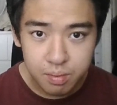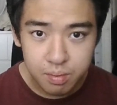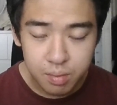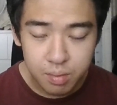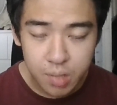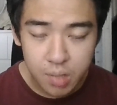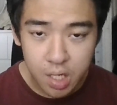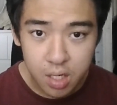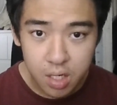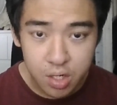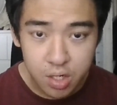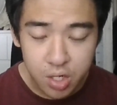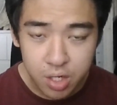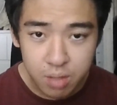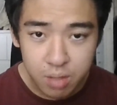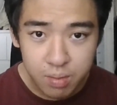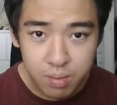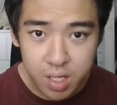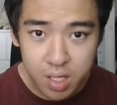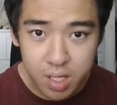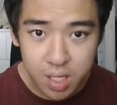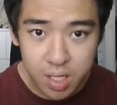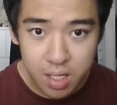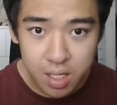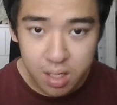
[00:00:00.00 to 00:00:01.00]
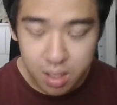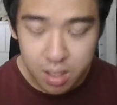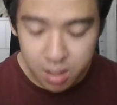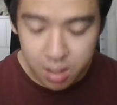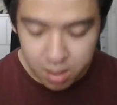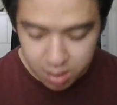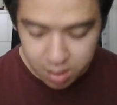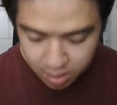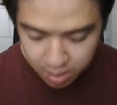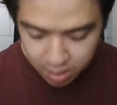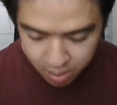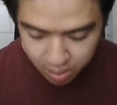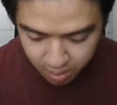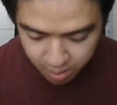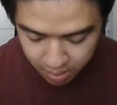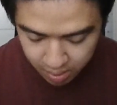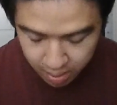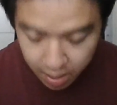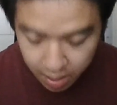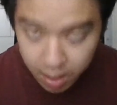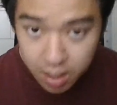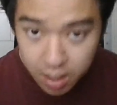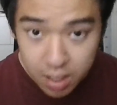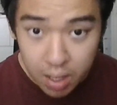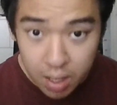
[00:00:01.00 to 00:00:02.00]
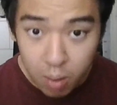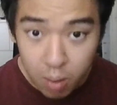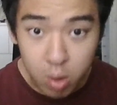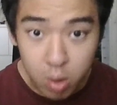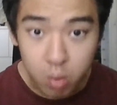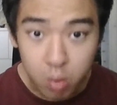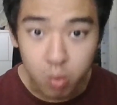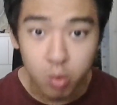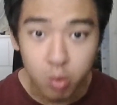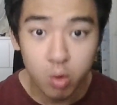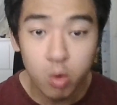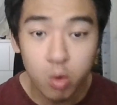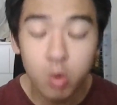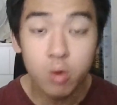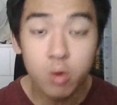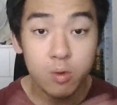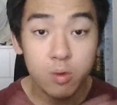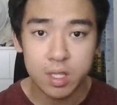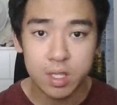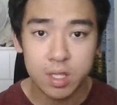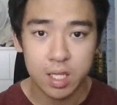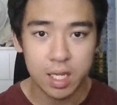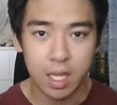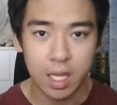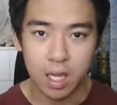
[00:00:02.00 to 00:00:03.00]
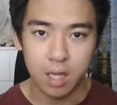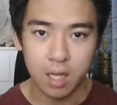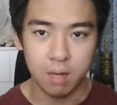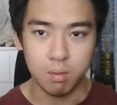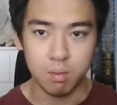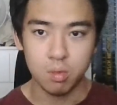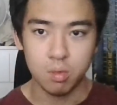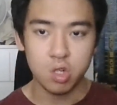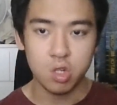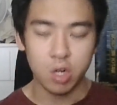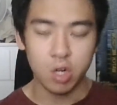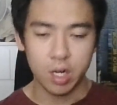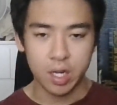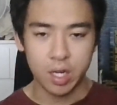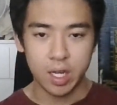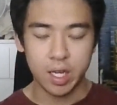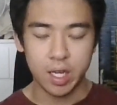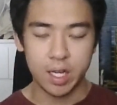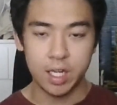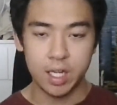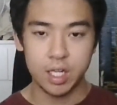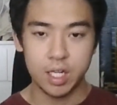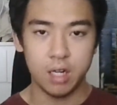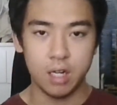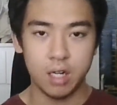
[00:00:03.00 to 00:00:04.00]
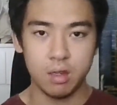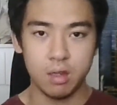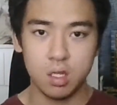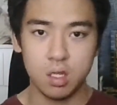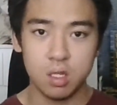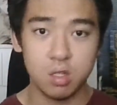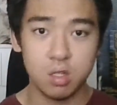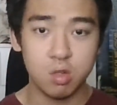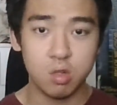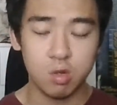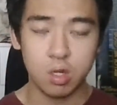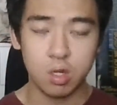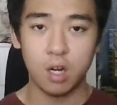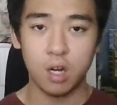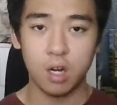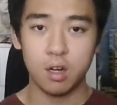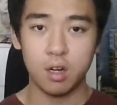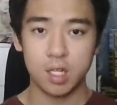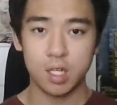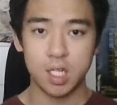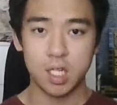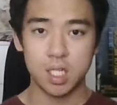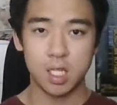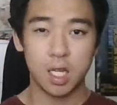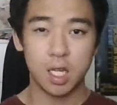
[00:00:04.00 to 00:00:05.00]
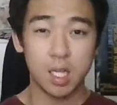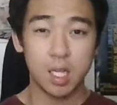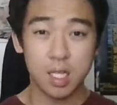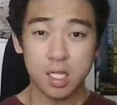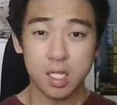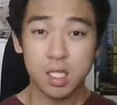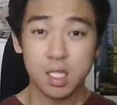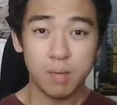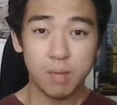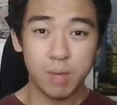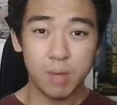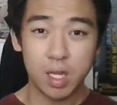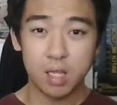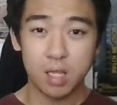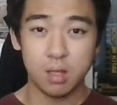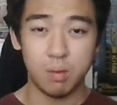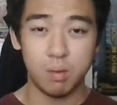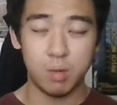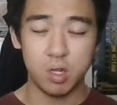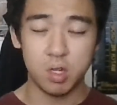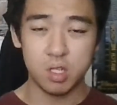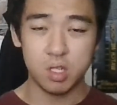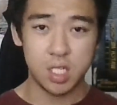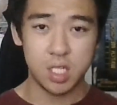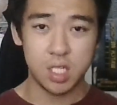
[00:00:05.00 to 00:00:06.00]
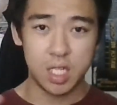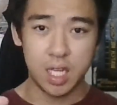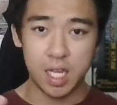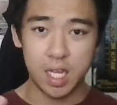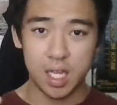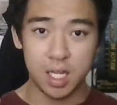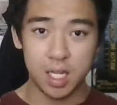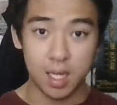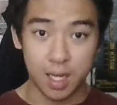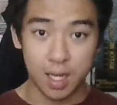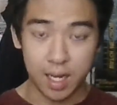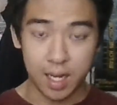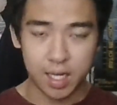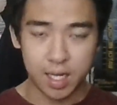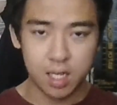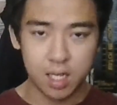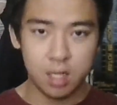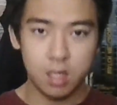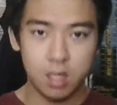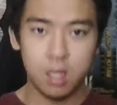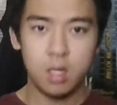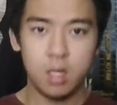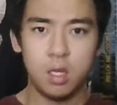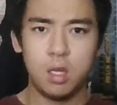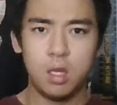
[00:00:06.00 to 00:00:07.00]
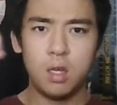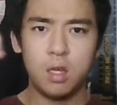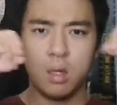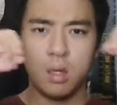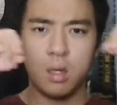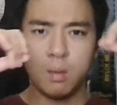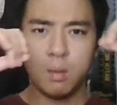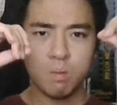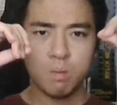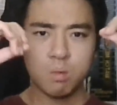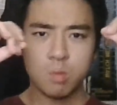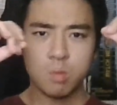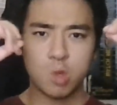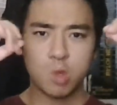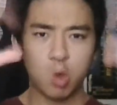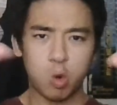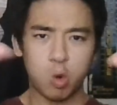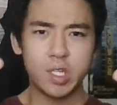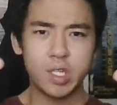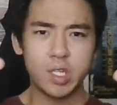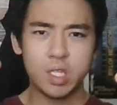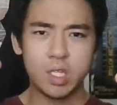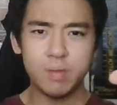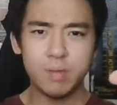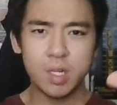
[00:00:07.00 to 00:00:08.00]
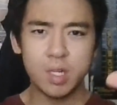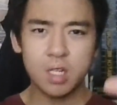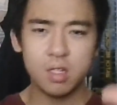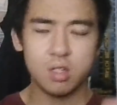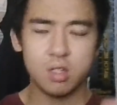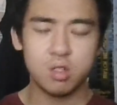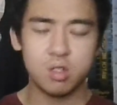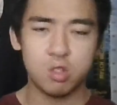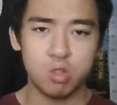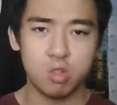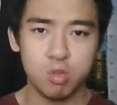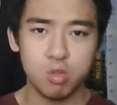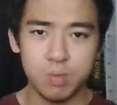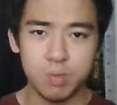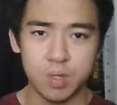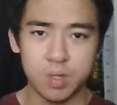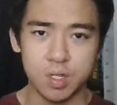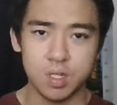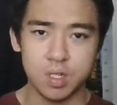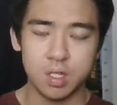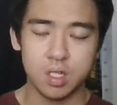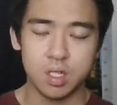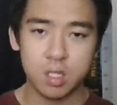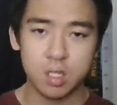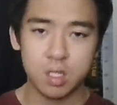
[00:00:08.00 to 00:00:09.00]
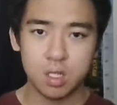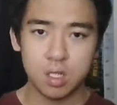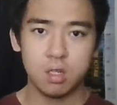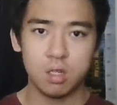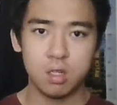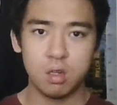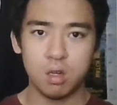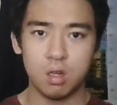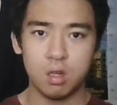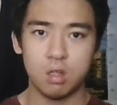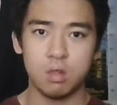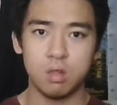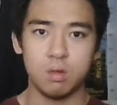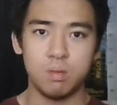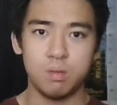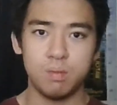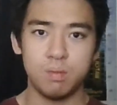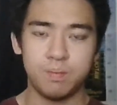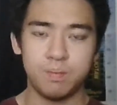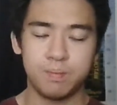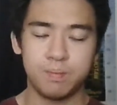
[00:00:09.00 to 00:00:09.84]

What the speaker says: Legitimately, they would ruin the game trying to age out these two characters unless they make the bosses hit like 20 million supers on